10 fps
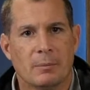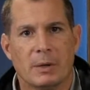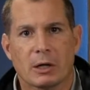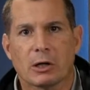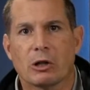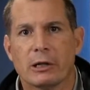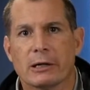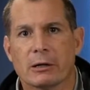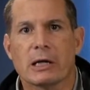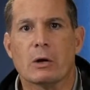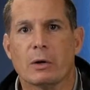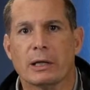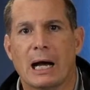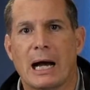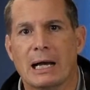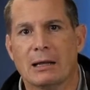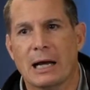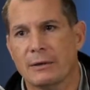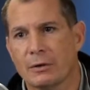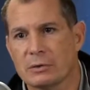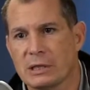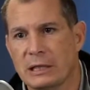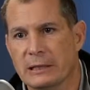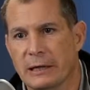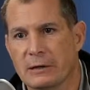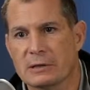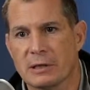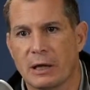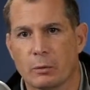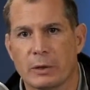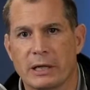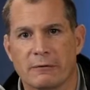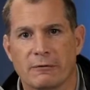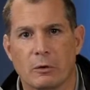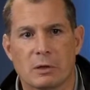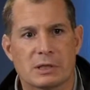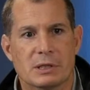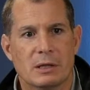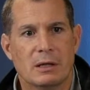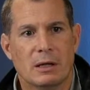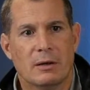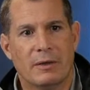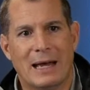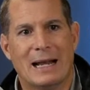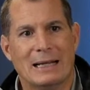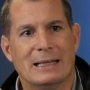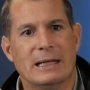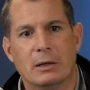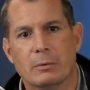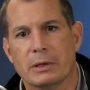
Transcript: they're clearly going to highlight those details that reinforce that idea.